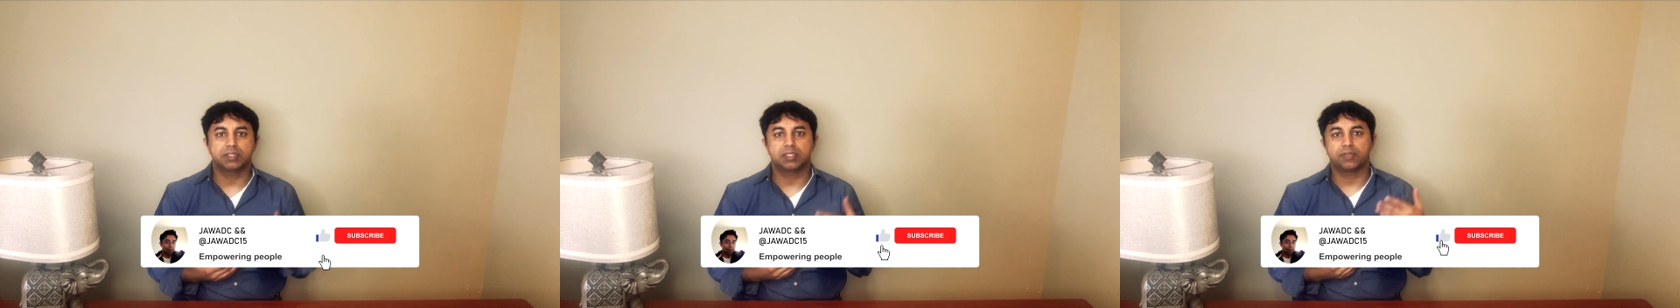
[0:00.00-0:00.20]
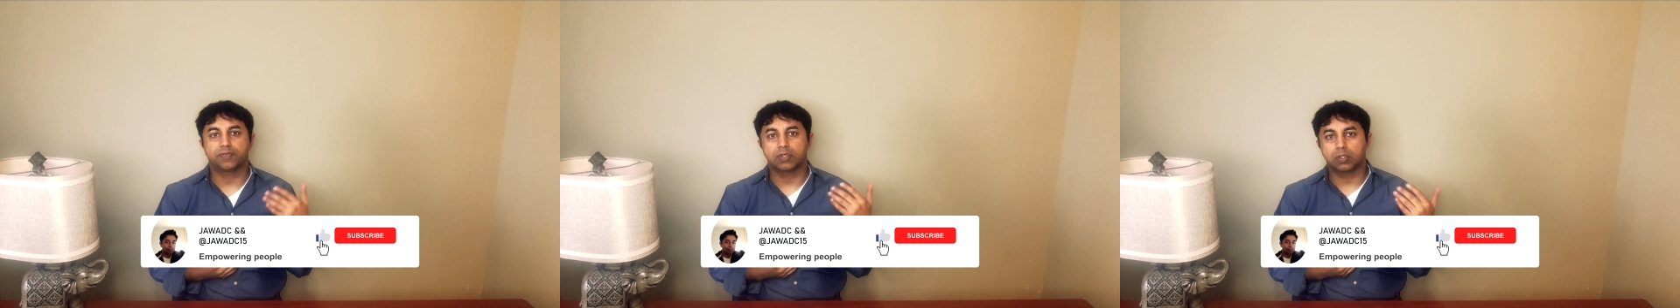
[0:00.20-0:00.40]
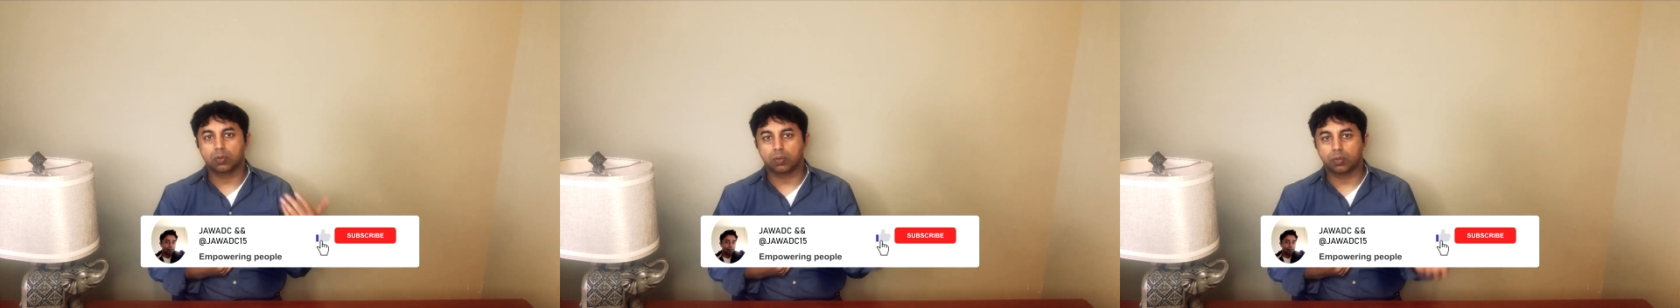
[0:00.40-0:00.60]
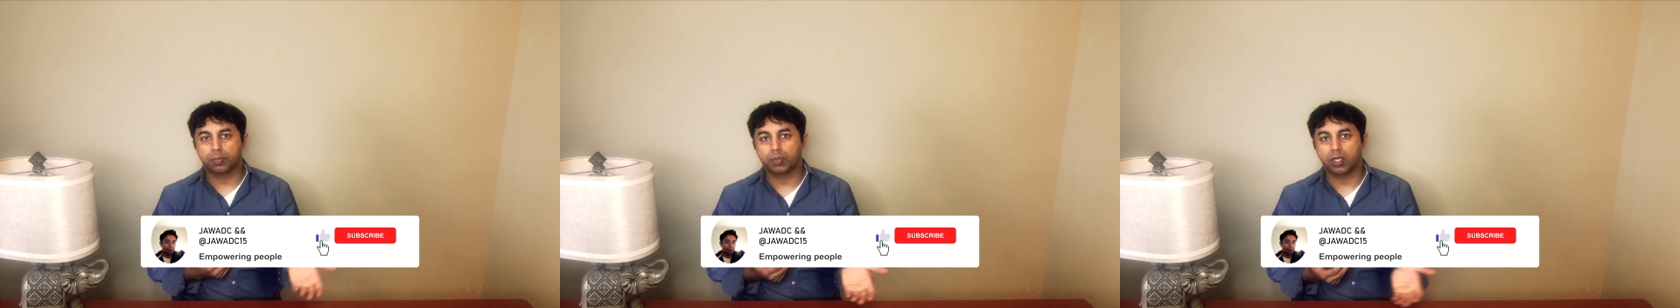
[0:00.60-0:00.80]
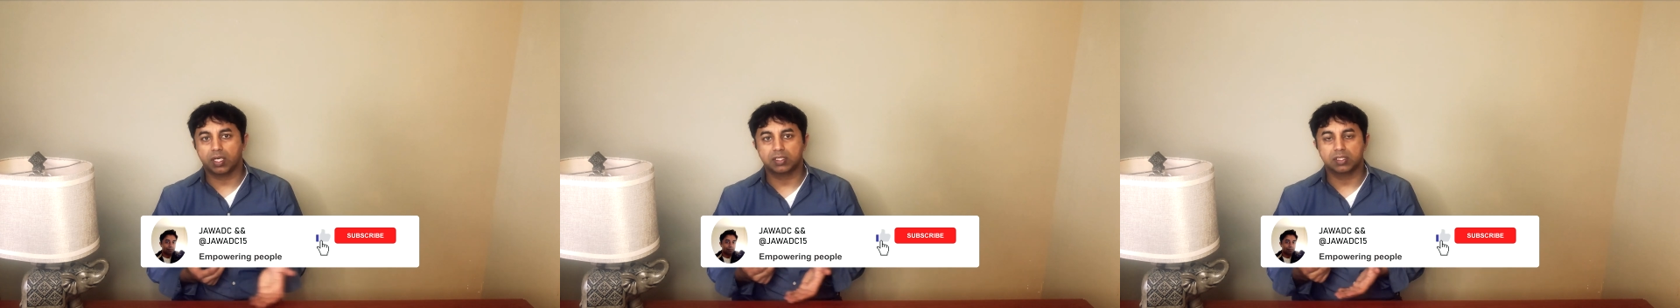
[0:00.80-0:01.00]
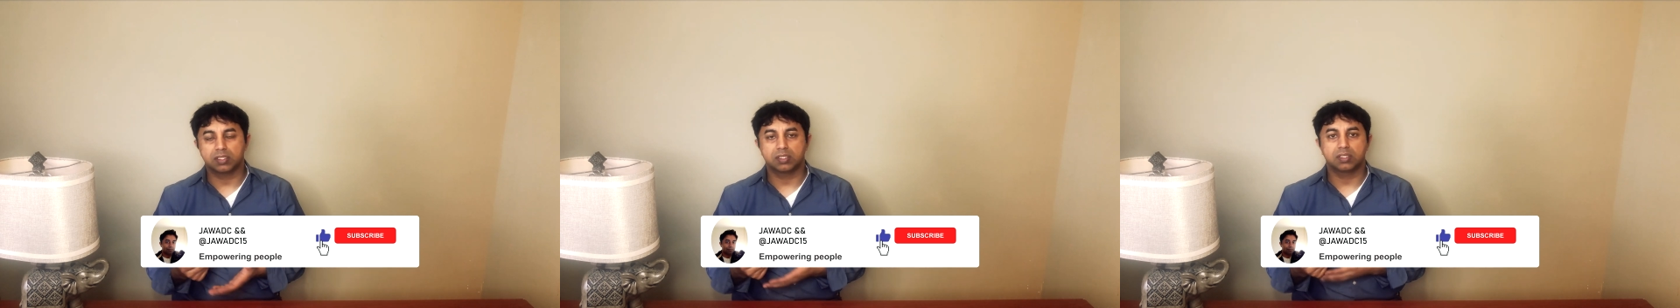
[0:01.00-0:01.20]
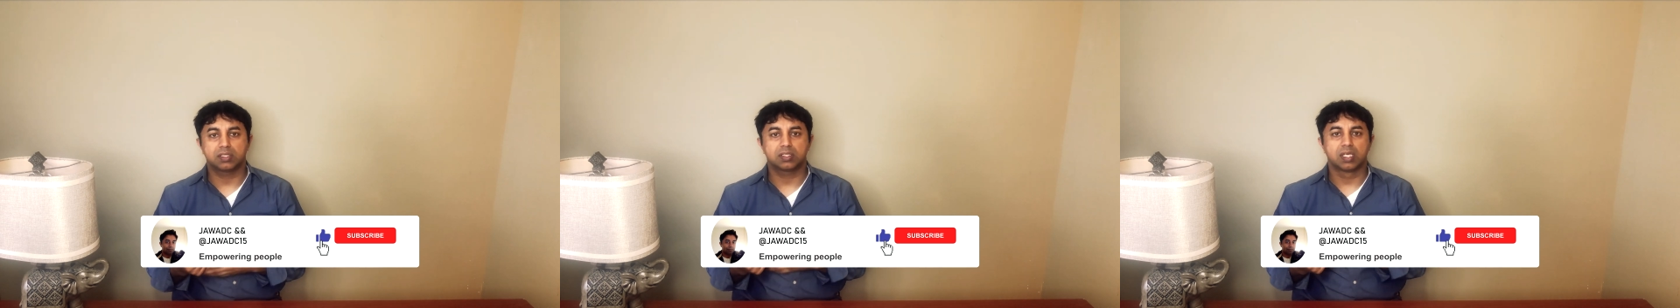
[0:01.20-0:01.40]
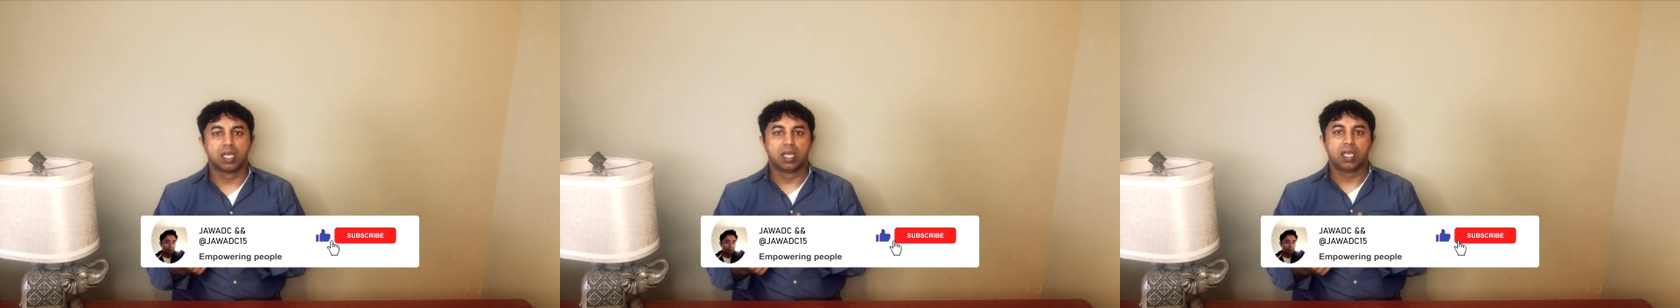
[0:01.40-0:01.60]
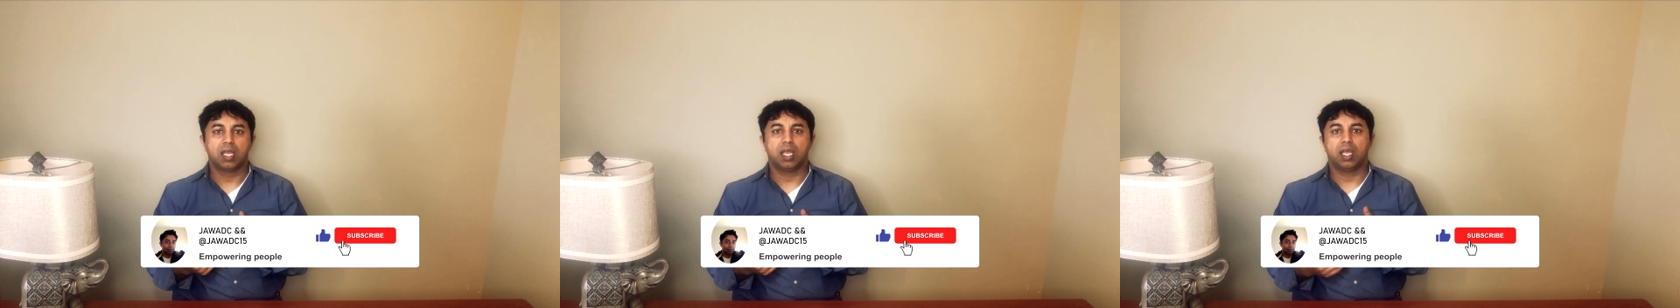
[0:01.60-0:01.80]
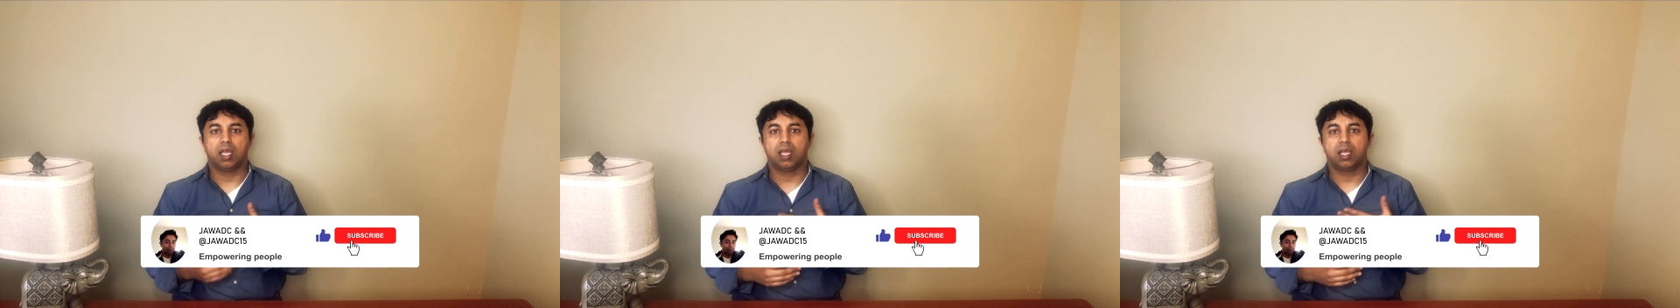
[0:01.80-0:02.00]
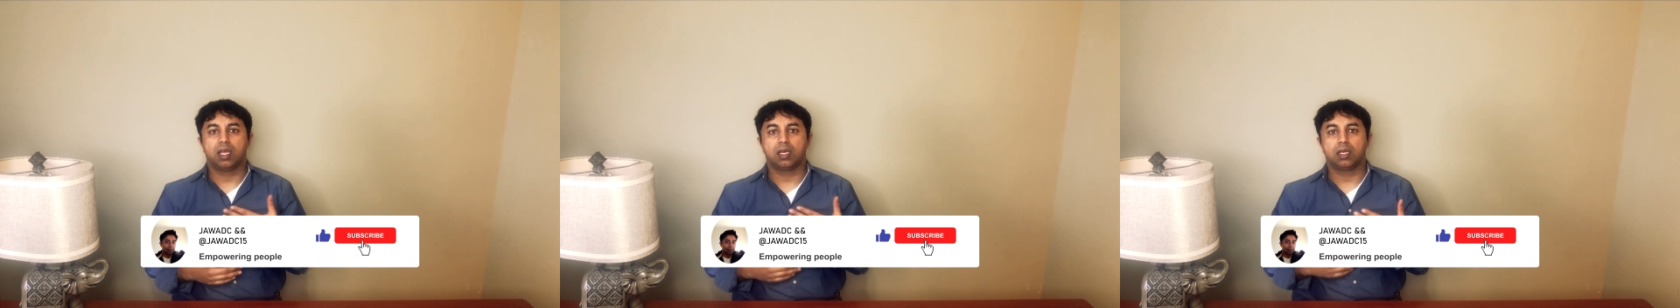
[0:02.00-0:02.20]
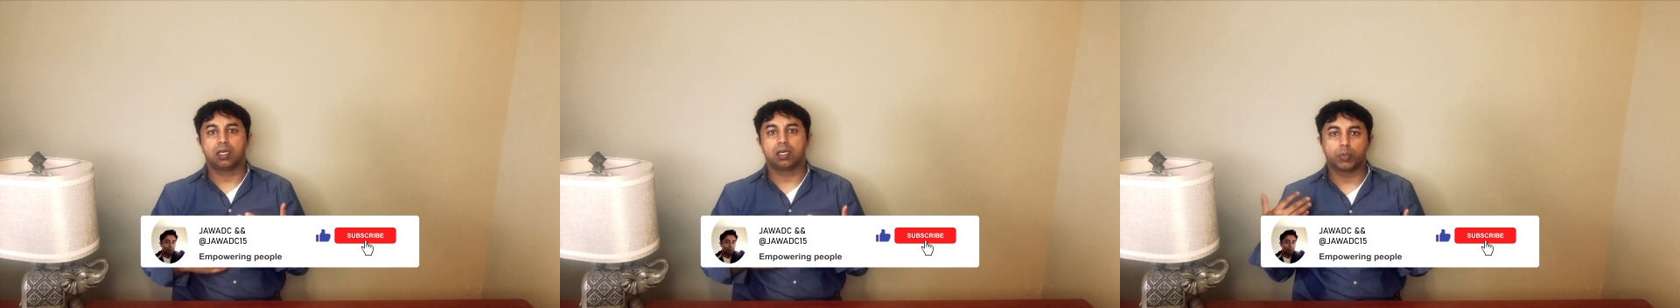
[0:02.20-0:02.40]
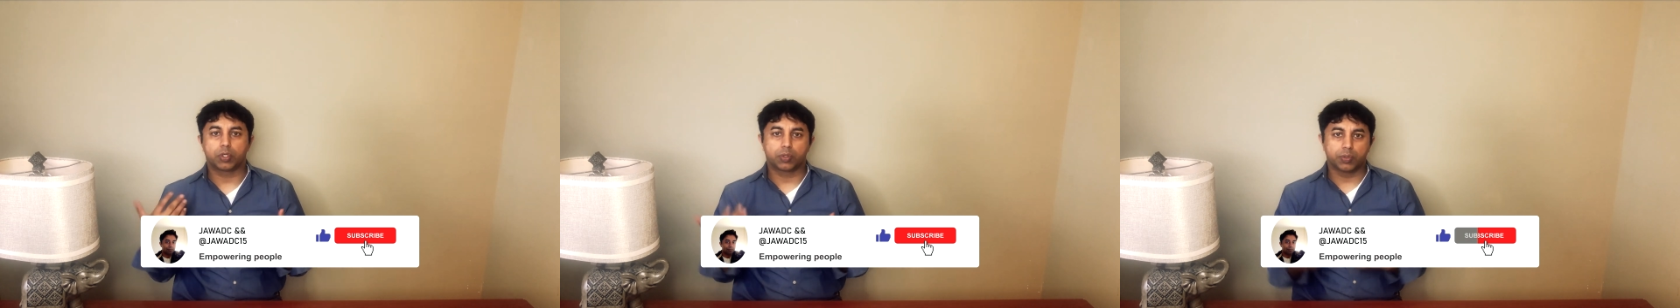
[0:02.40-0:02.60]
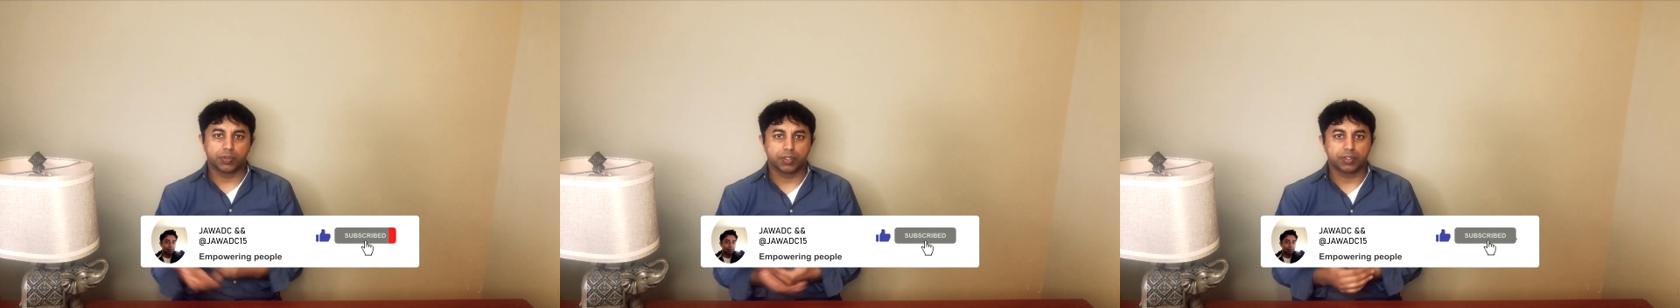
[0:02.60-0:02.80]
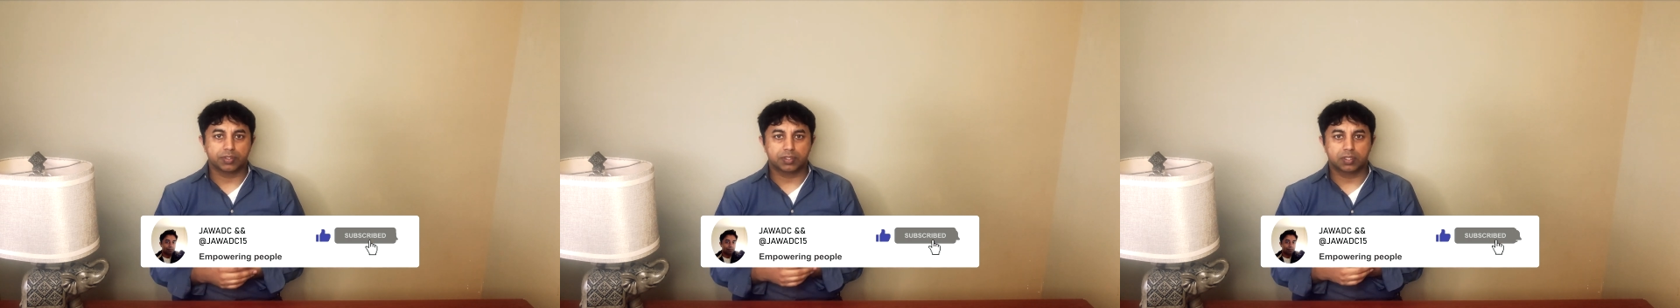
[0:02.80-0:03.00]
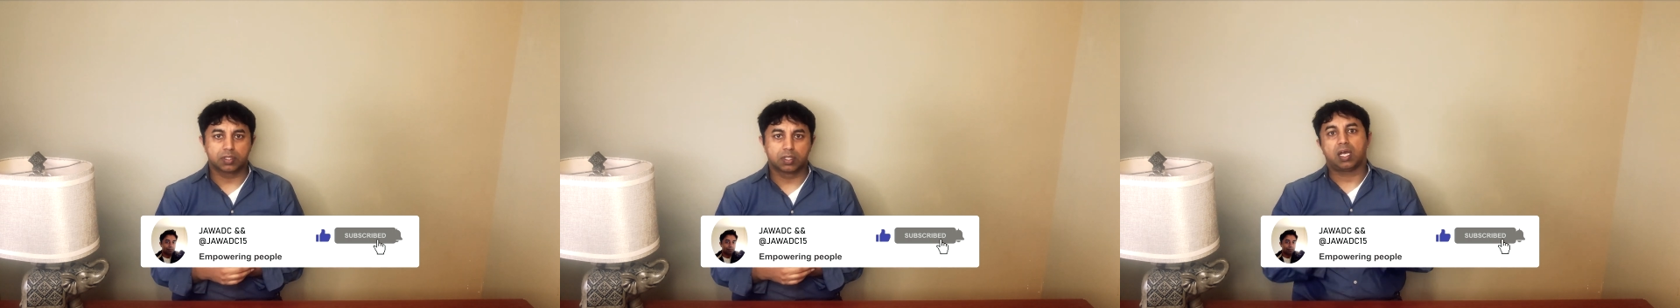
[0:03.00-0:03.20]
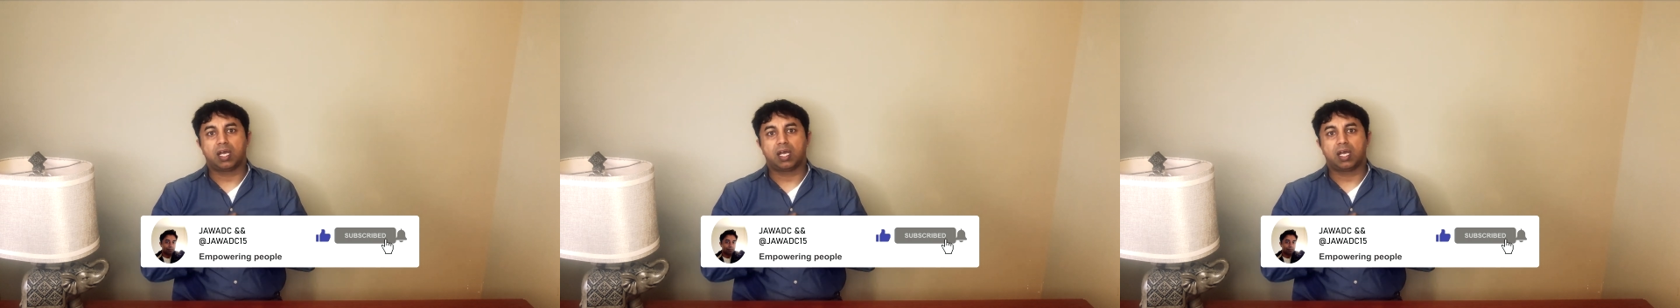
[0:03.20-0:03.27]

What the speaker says: different corporations, and recruiters.